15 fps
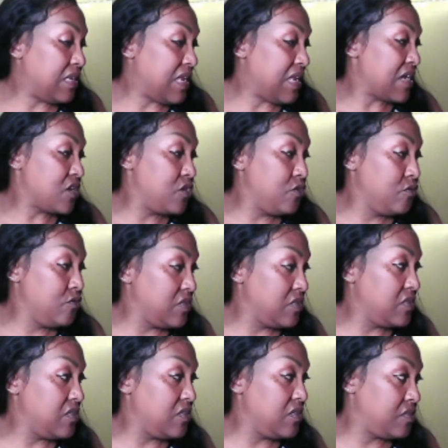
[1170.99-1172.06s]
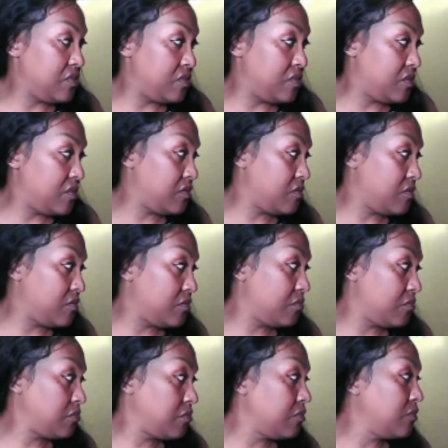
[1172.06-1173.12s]
using this.
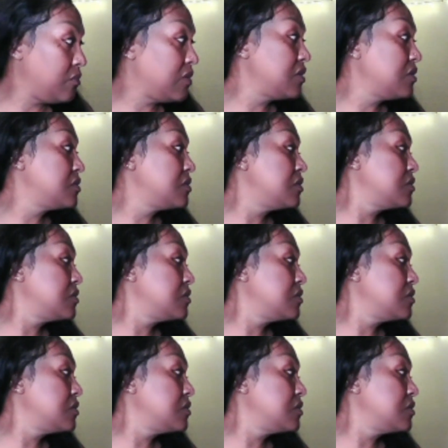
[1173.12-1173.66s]
What is this?